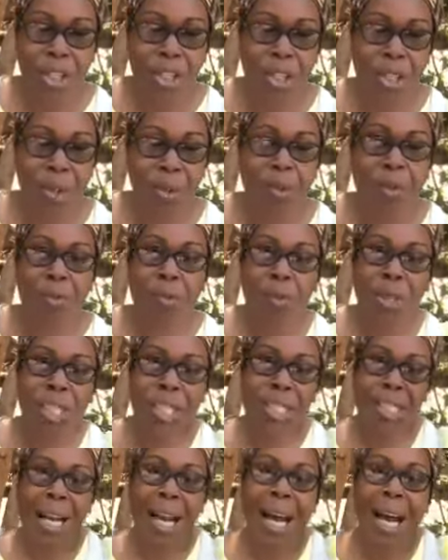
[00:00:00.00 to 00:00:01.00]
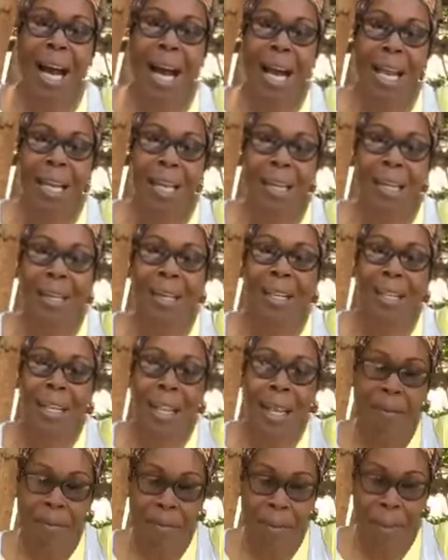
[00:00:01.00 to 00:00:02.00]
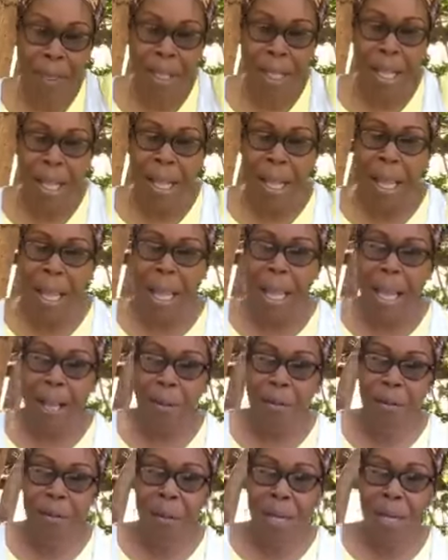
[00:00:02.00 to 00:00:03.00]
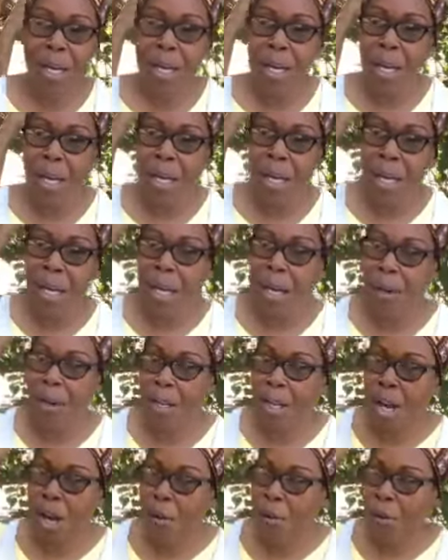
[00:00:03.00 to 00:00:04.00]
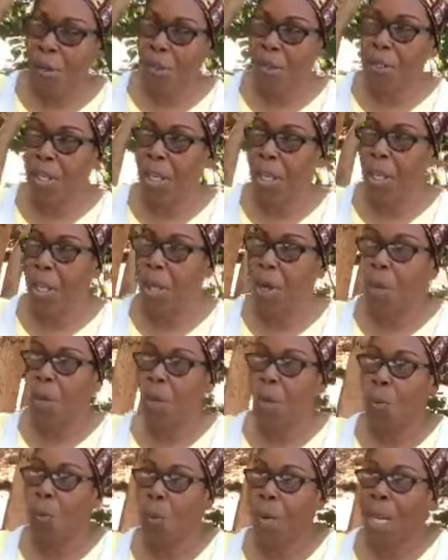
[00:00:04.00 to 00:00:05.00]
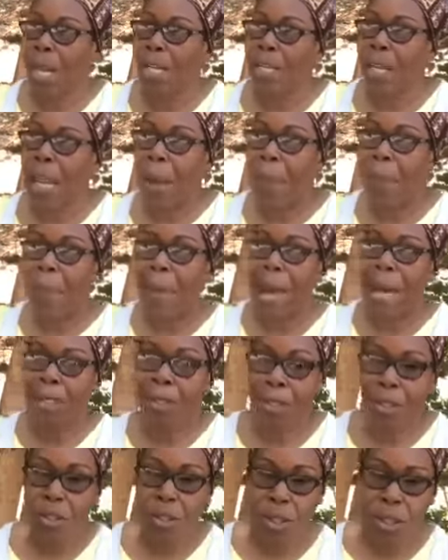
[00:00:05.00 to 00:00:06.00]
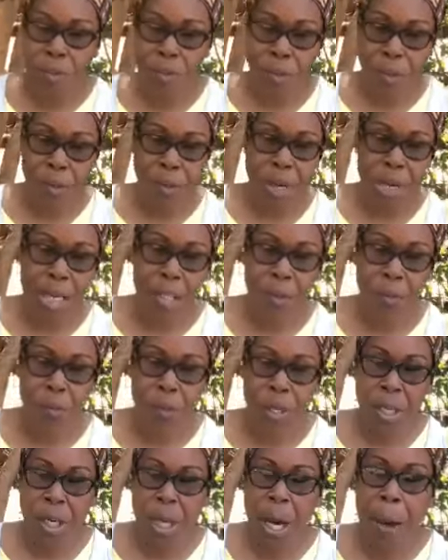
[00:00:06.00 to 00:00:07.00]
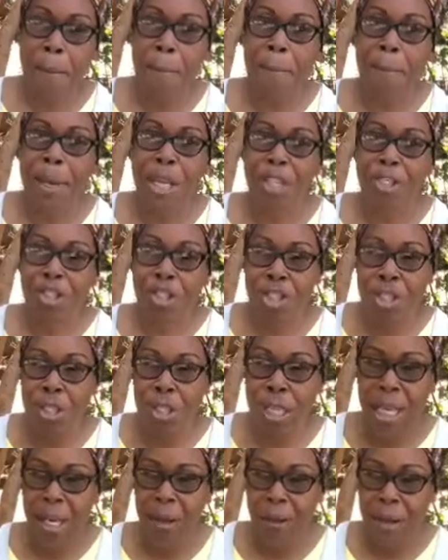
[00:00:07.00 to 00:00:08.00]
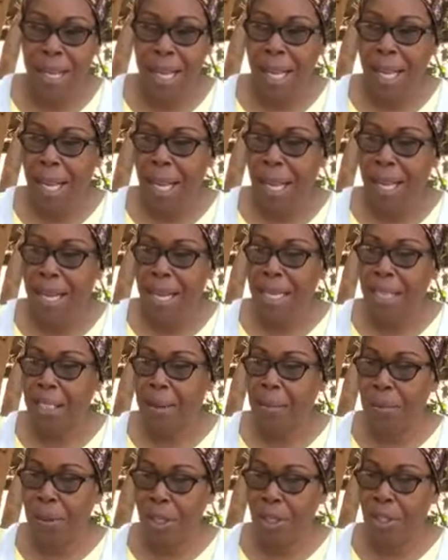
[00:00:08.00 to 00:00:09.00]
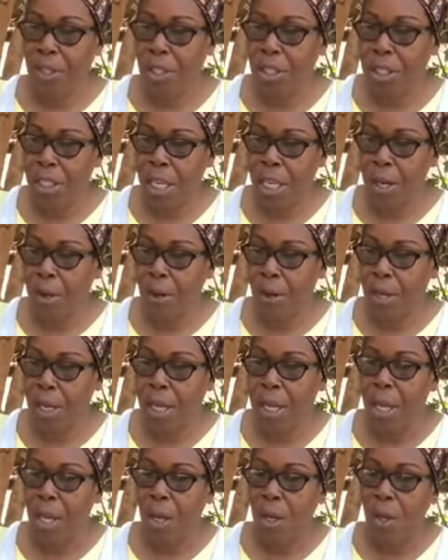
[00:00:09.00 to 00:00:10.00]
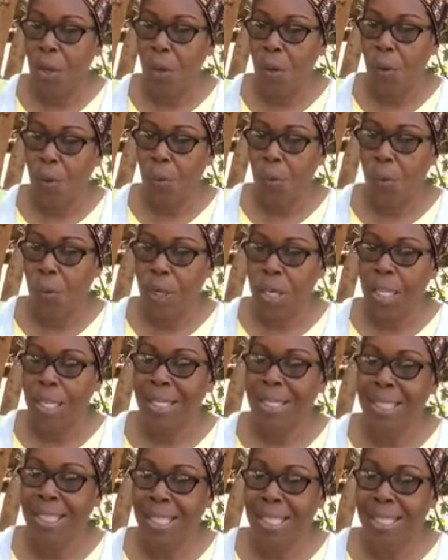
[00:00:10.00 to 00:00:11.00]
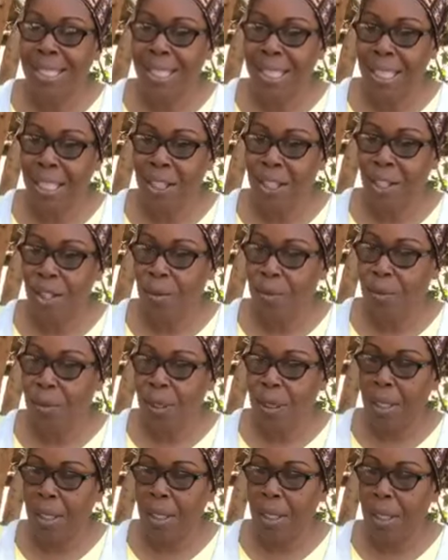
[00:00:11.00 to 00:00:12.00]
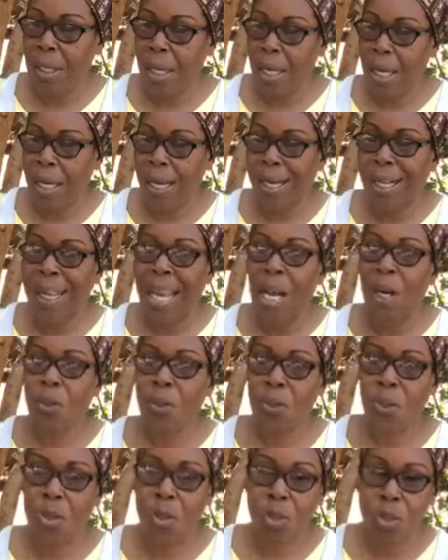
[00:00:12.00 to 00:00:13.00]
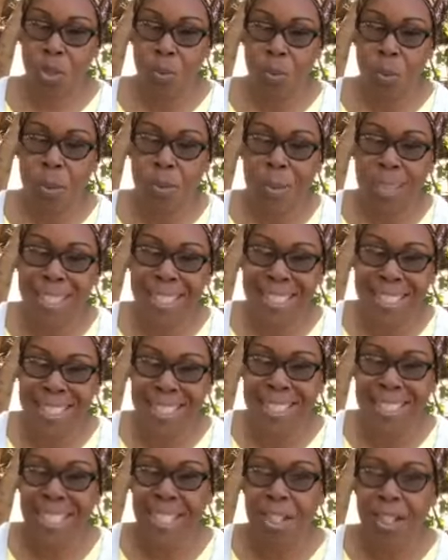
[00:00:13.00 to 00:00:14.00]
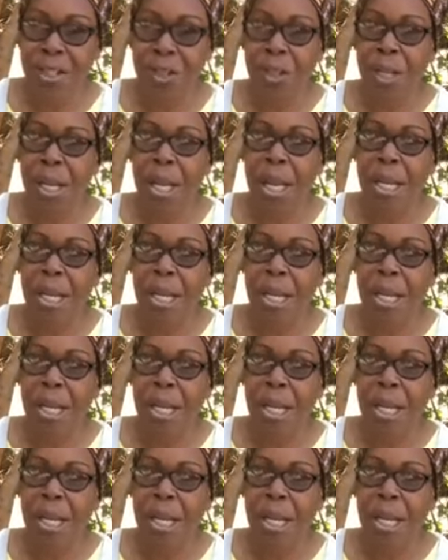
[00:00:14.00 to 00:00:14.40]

to reach a higher level. And we are, how would you say, we are ambassadors for Christ. We are missionary. And as missionary, we still need to be uh, counsel to. People still need to